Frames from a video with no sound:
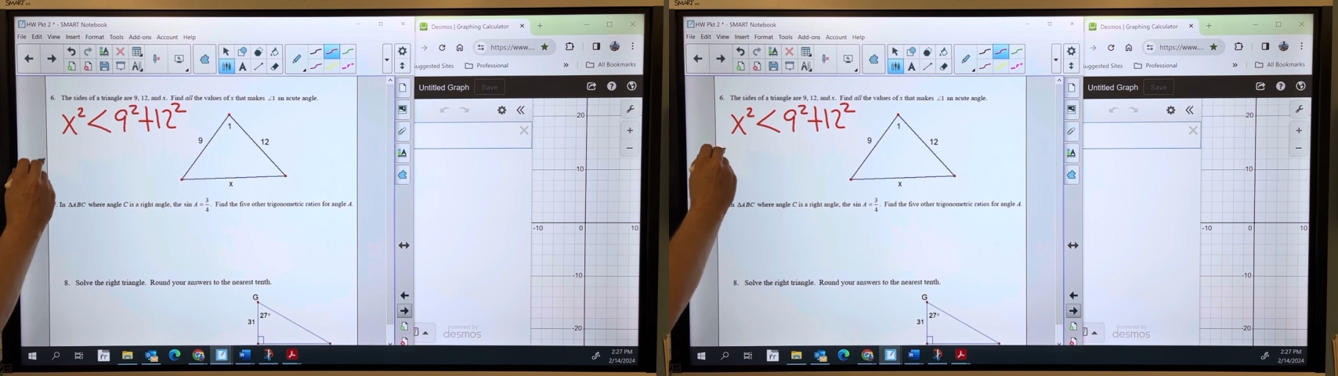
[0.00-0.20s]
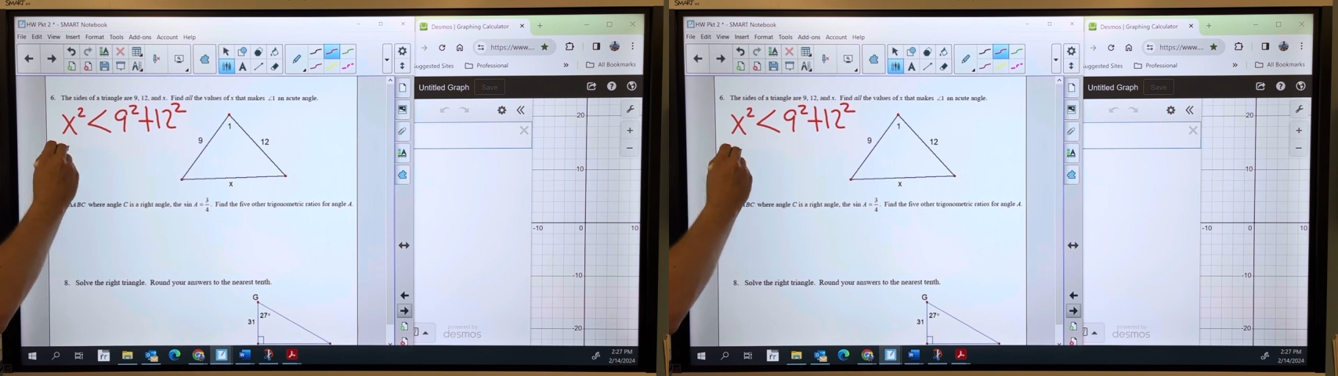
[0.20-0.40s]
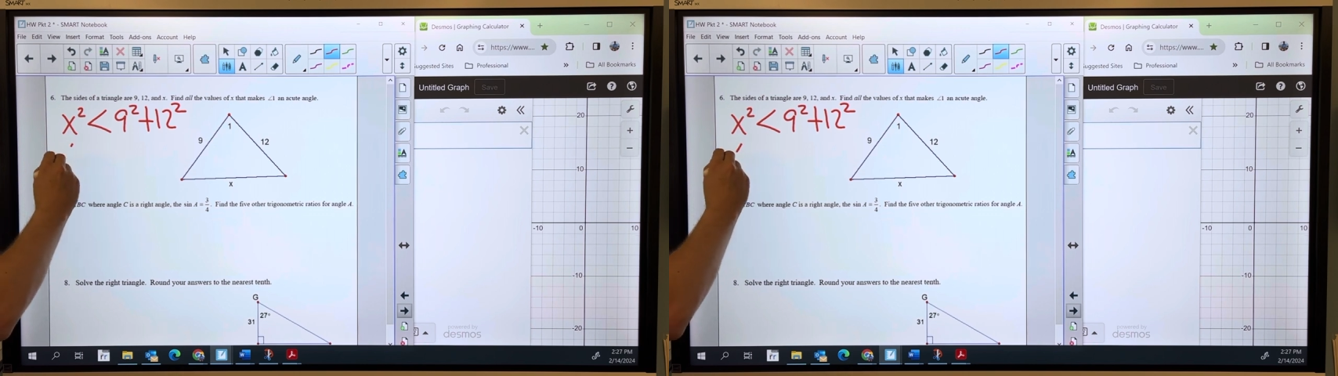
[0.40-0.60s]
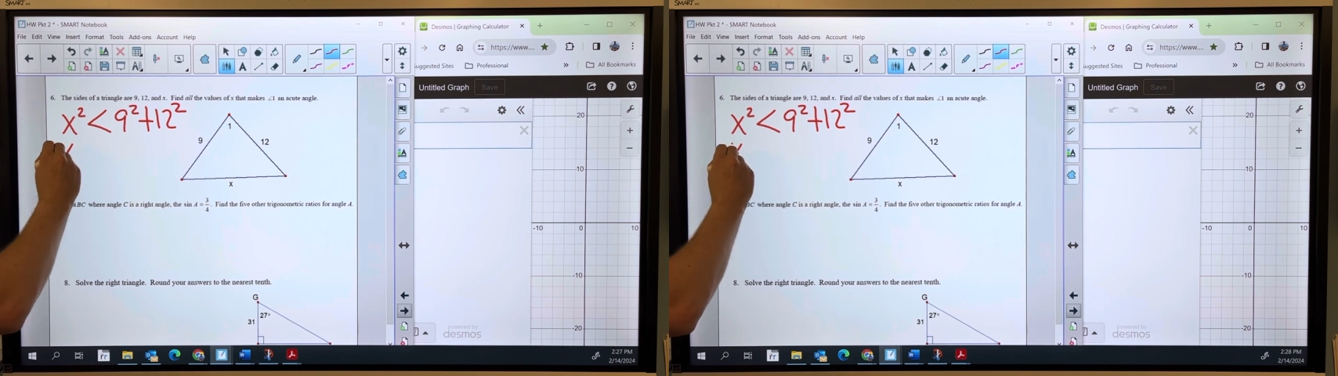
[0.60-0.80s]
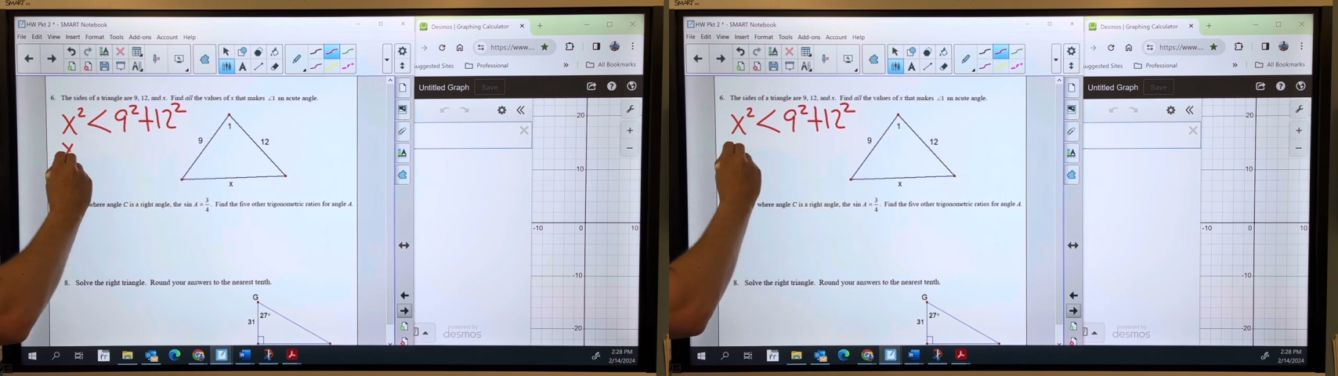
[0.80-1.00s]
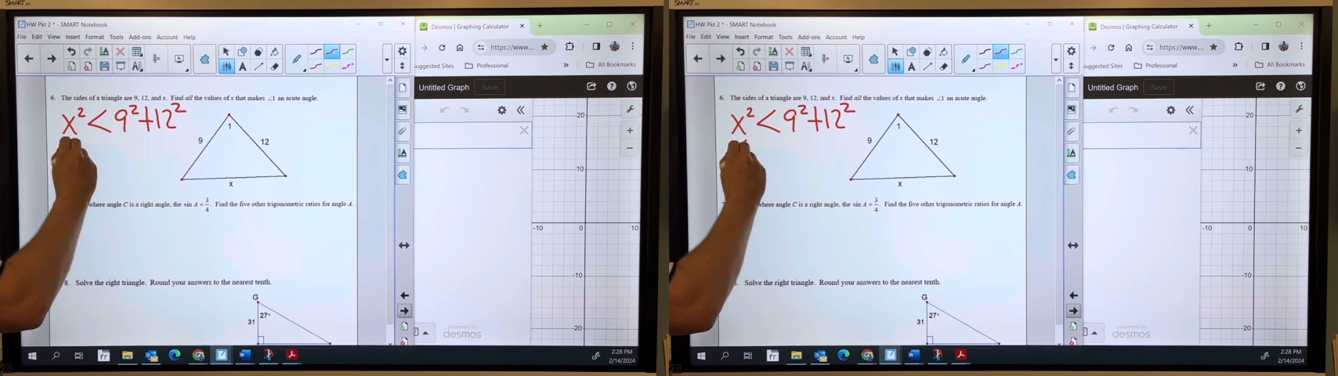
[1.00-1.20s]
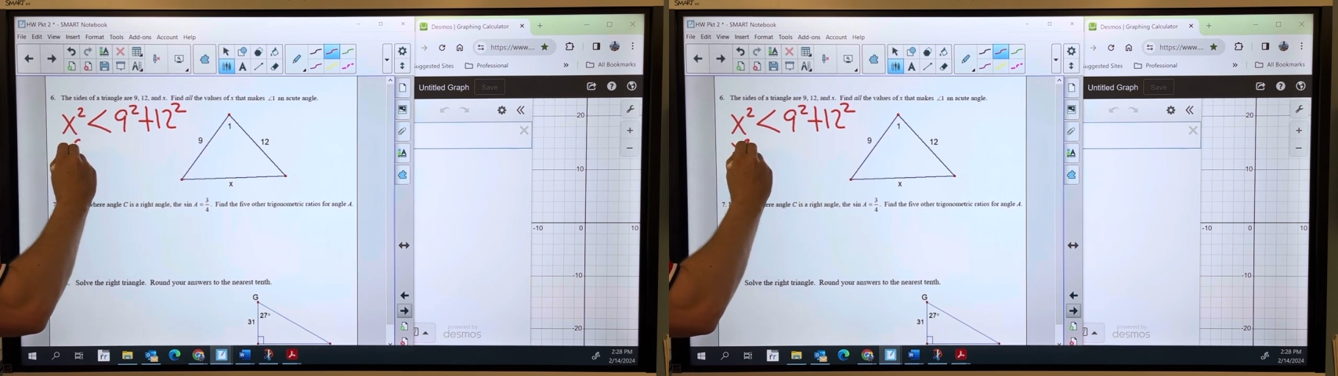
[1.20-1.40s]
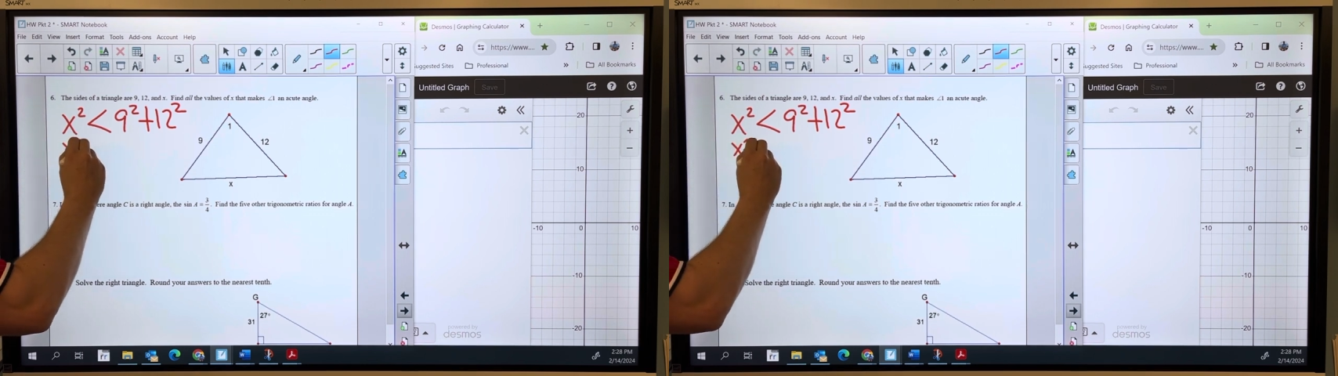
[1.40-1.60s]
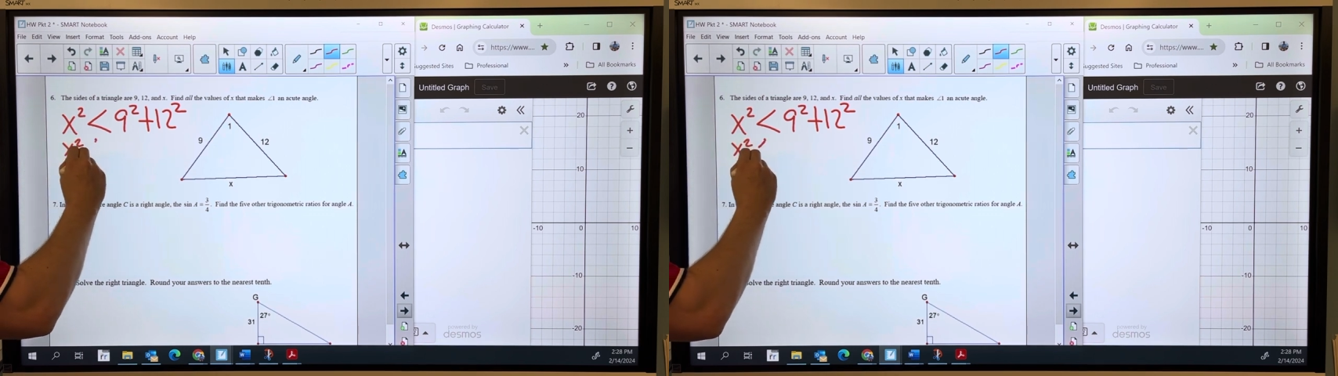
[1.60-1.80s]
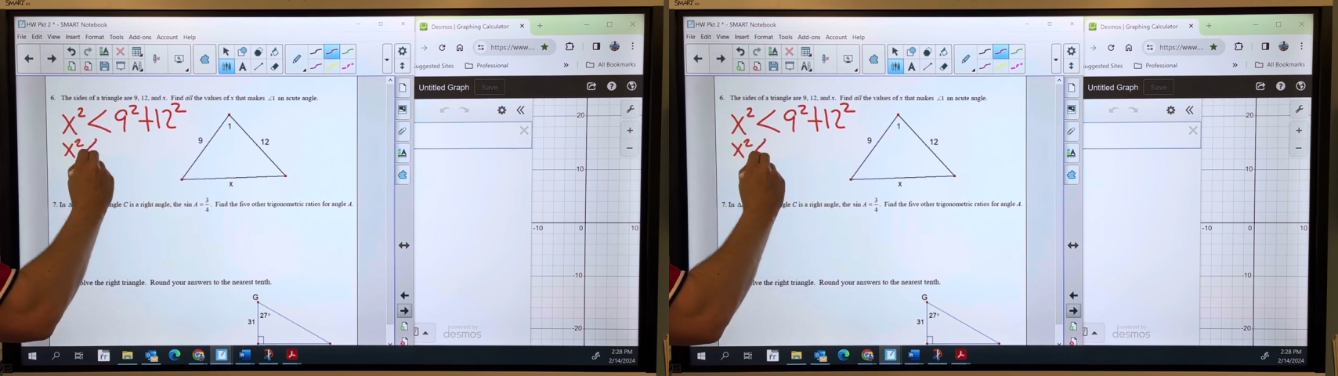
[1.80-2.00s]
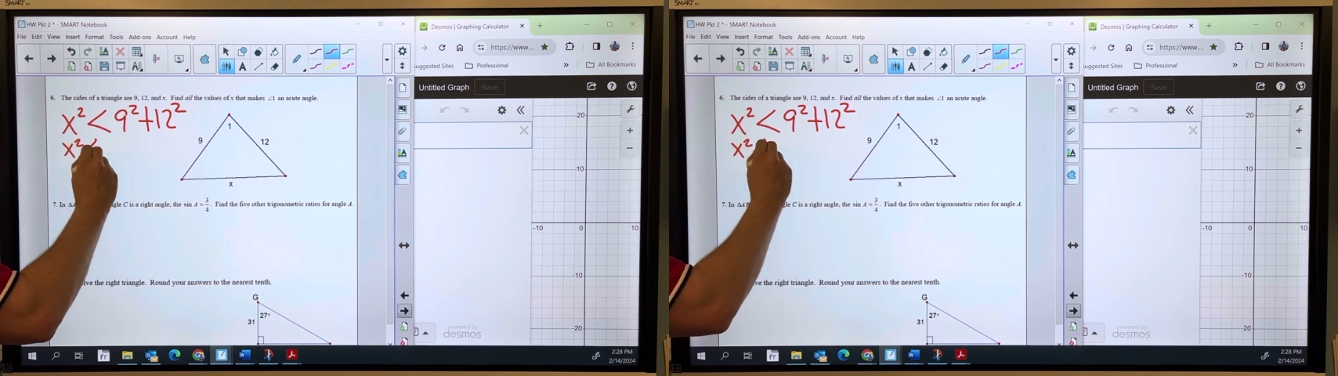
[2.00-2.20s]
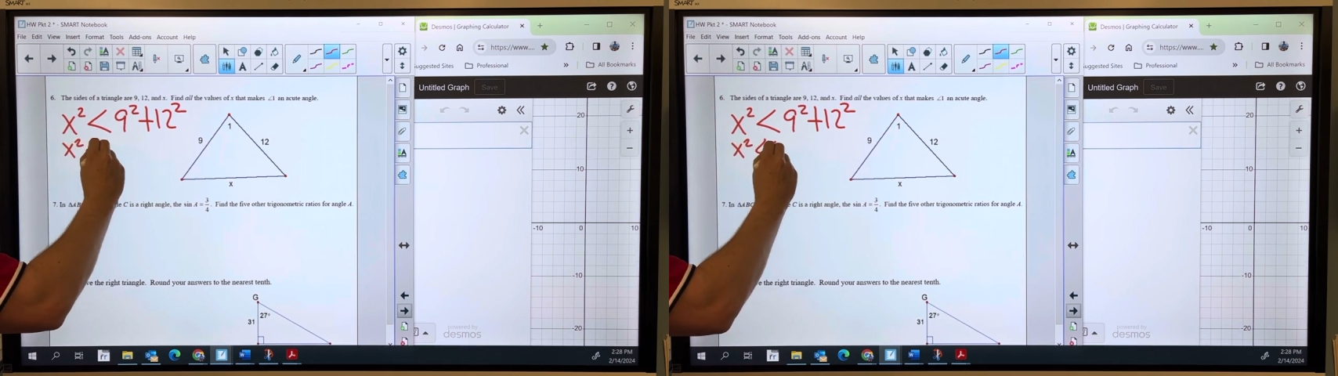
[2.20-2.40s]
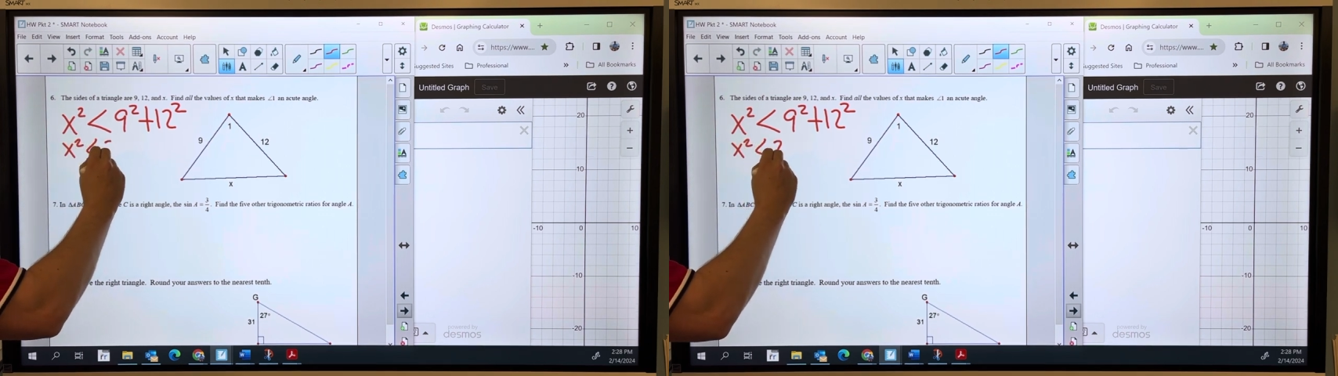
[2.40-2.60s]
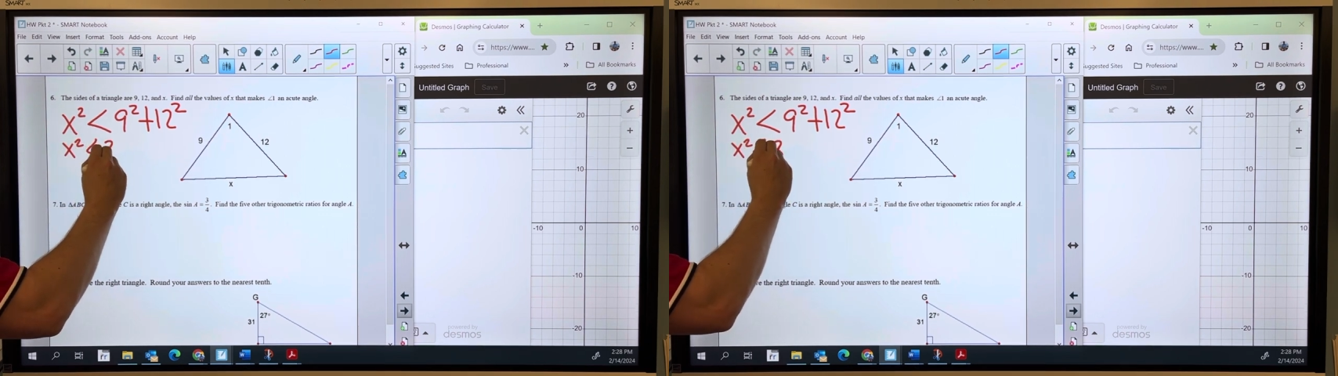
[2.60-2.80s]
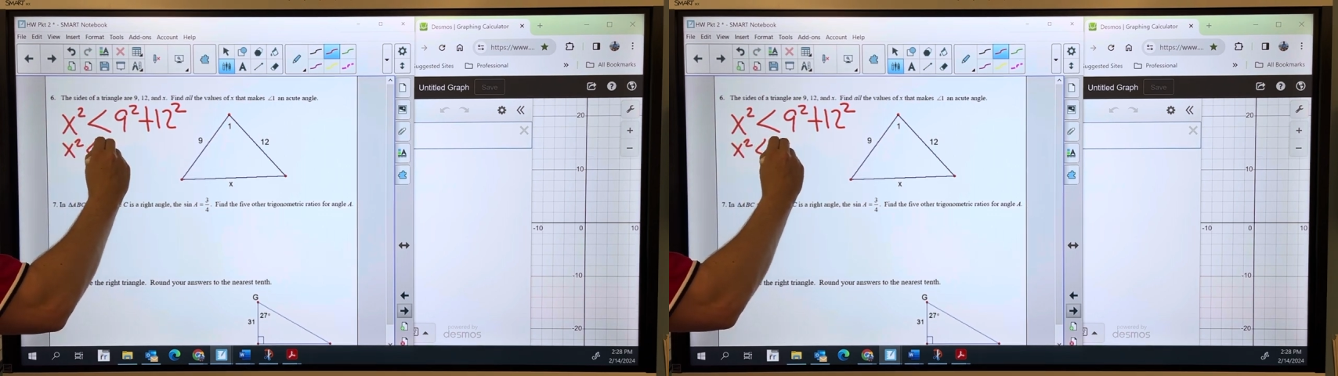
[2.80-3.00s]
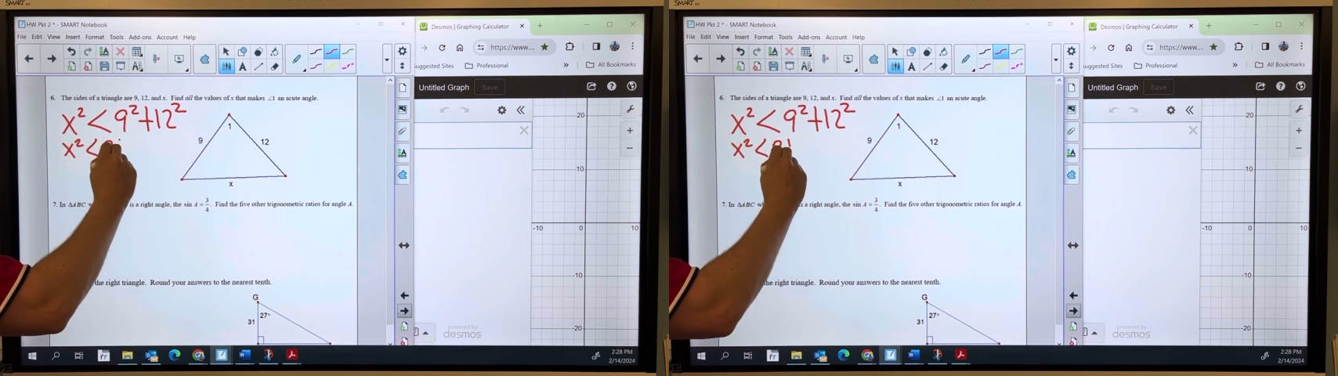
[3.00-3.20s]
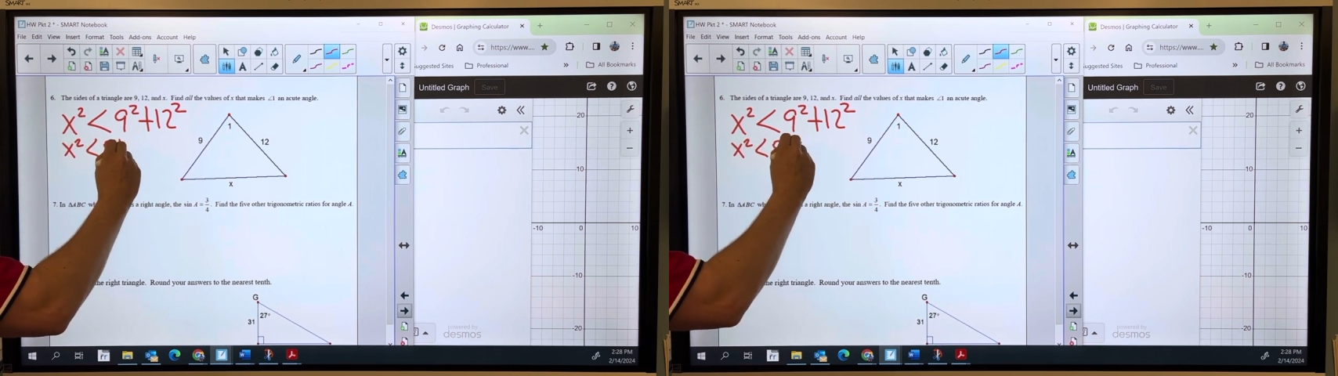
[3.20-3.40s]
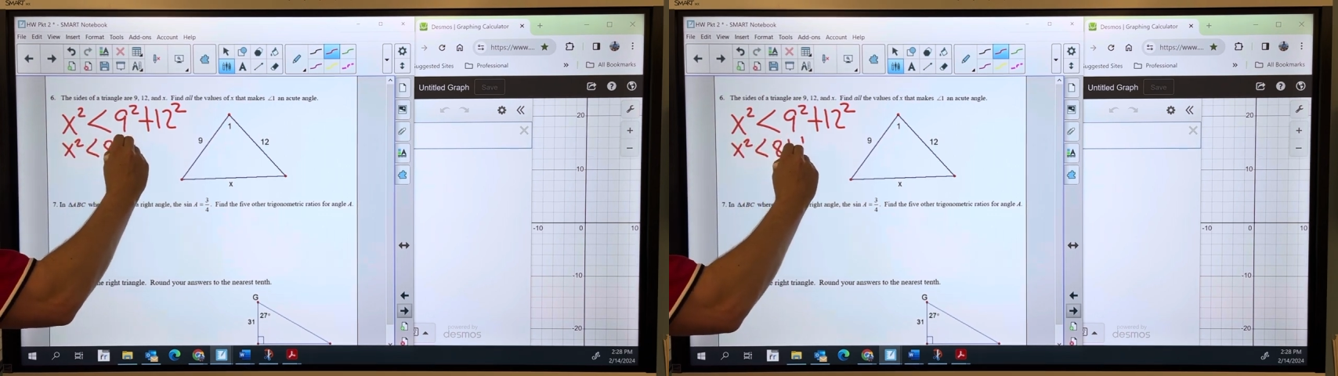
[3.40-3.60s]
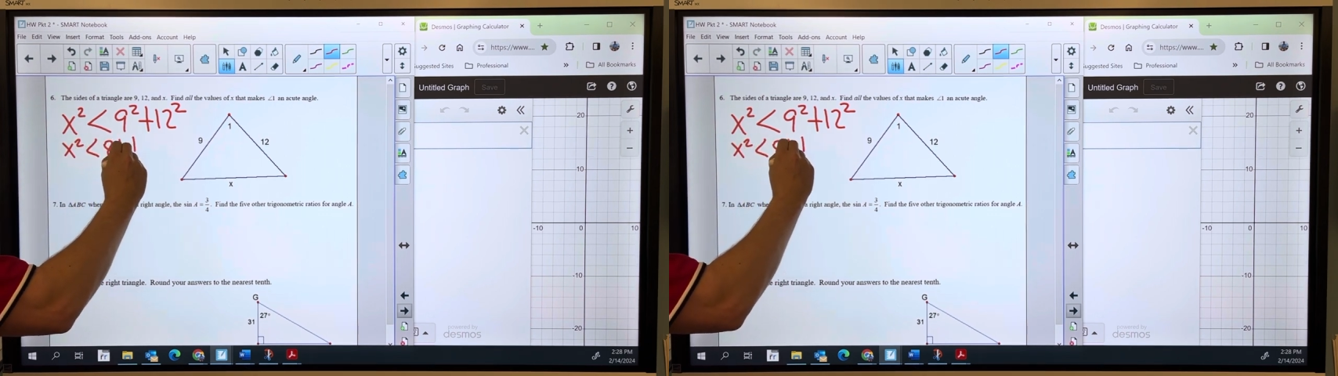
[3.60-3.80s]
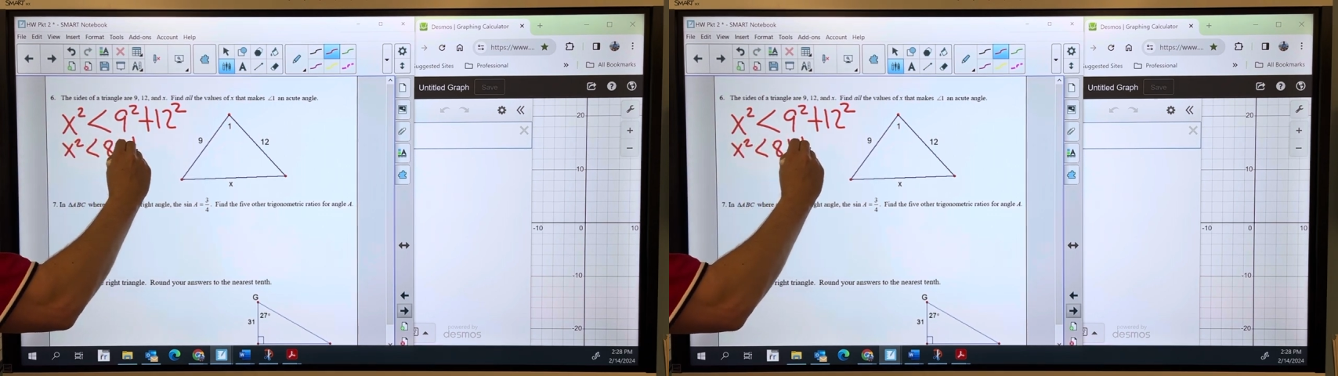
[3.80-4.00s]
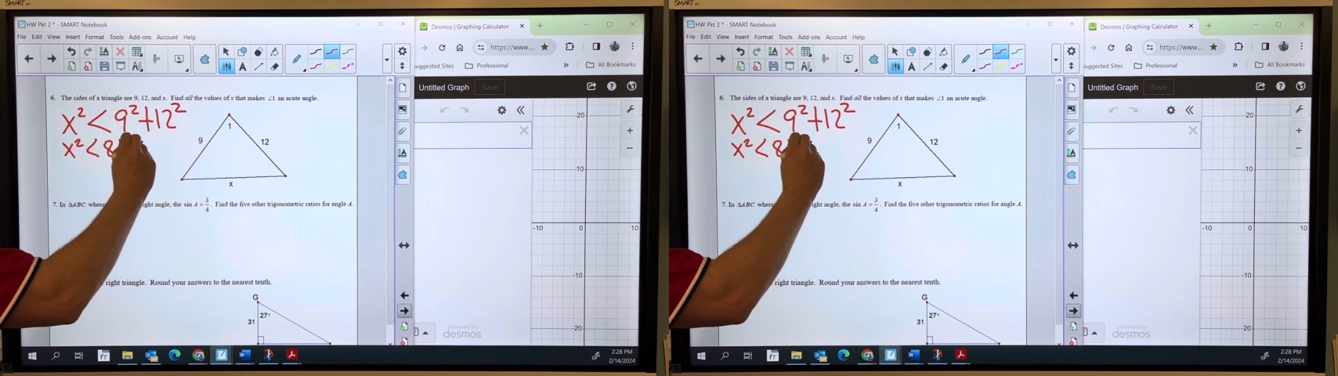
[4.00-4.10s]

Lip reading: (no speaker visible)